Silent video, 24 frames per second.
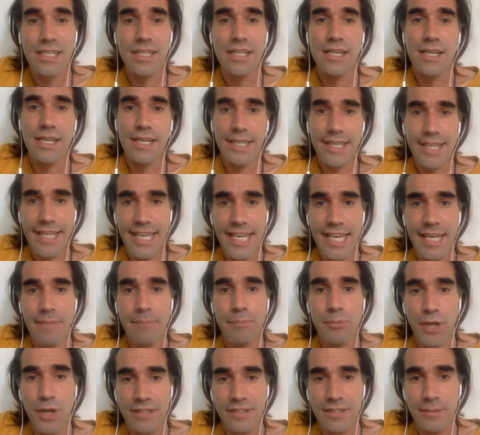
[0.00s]
key
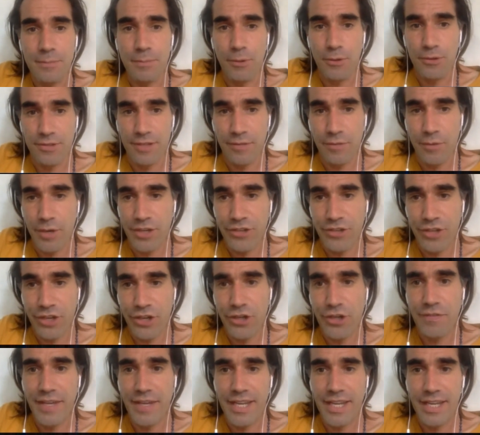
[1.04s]
principles of
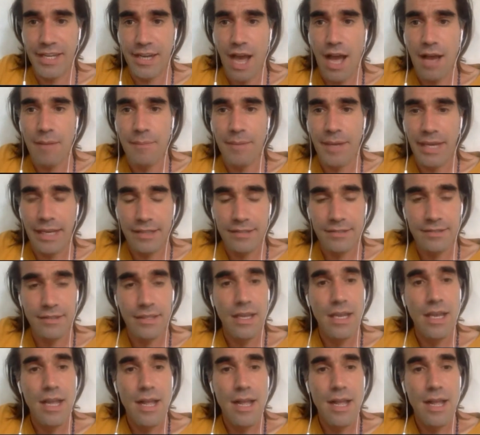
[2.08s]
regenerative economics